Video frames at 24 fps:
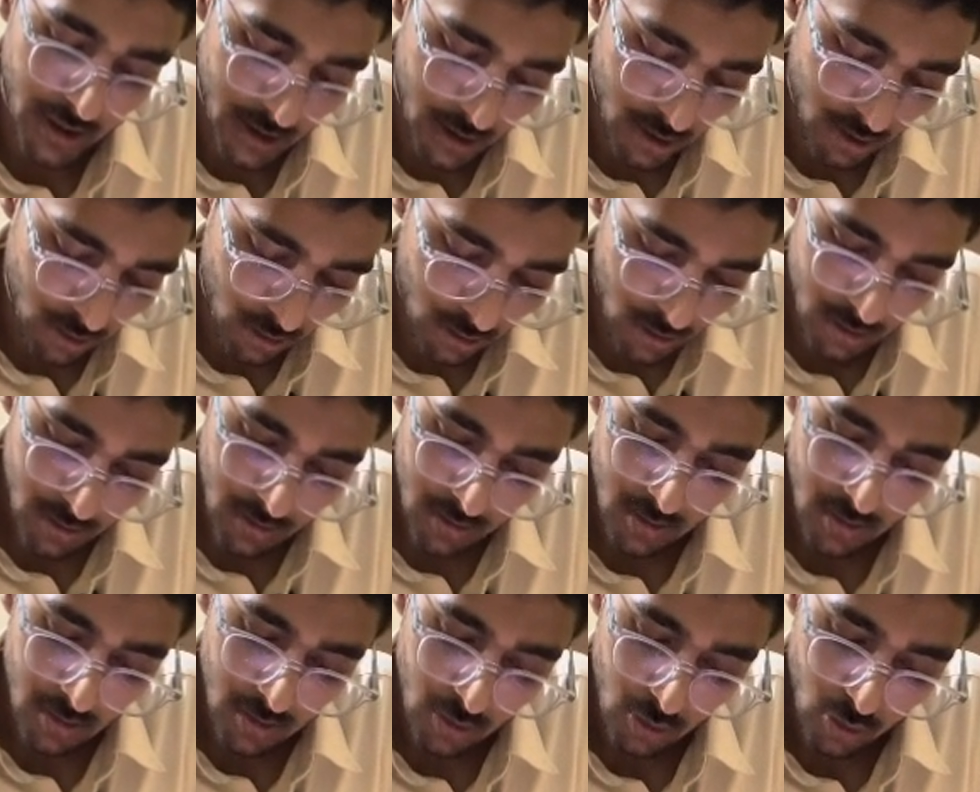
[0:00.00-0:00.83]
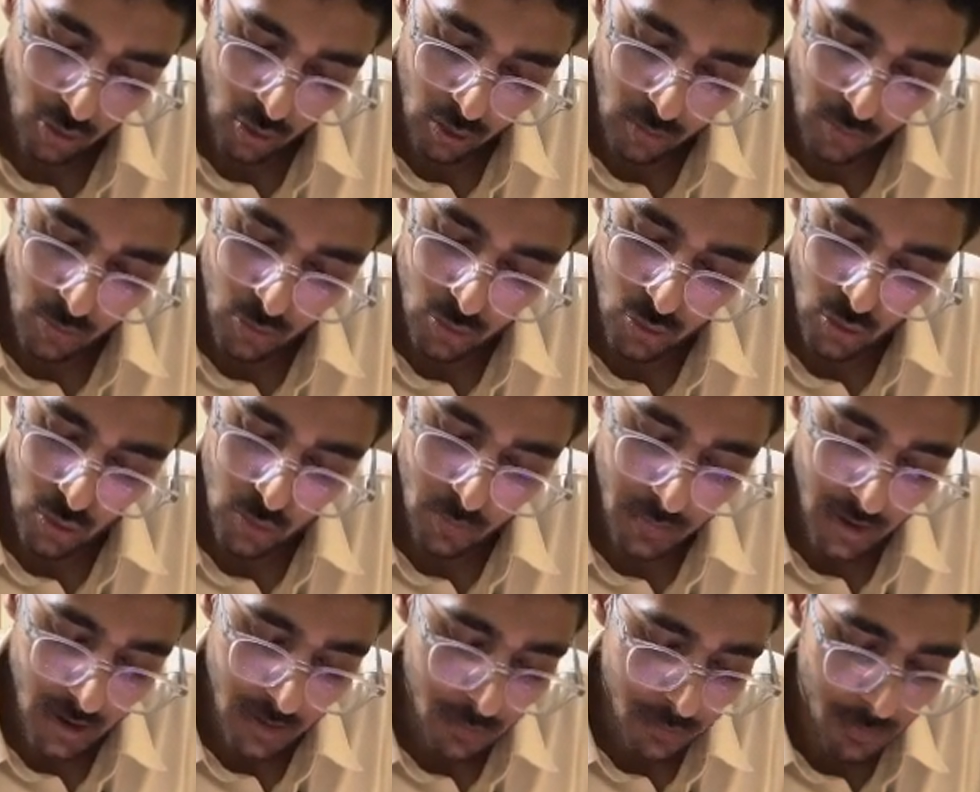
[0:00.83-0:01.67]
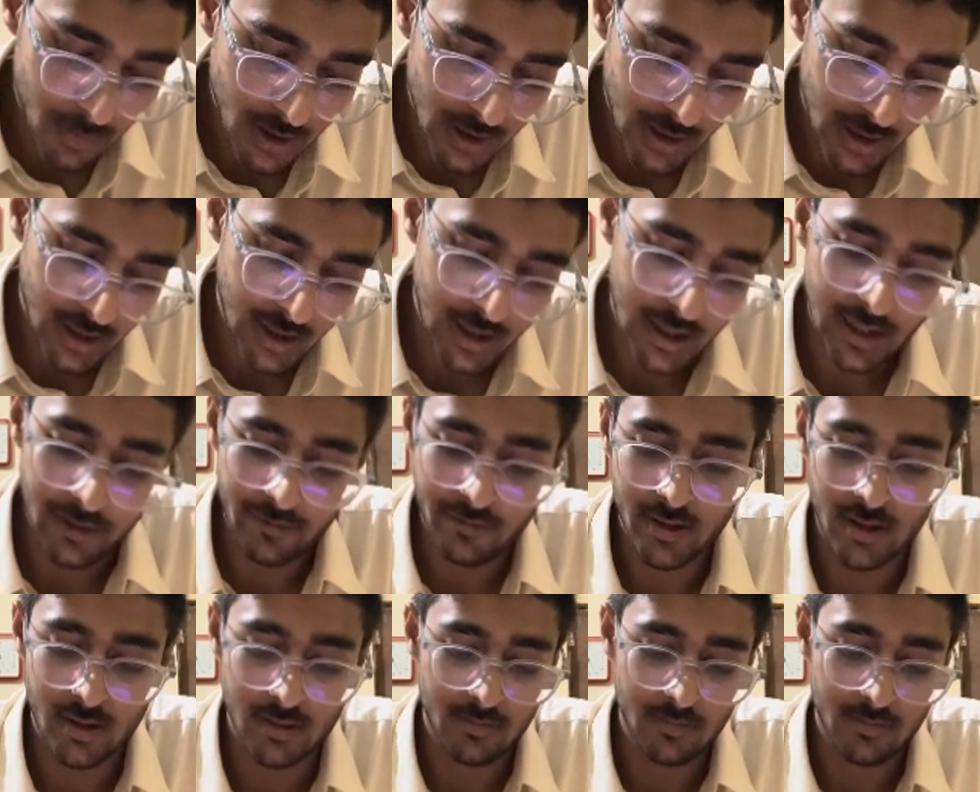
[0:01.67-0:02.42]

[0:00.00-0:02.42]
on chromosome number 11,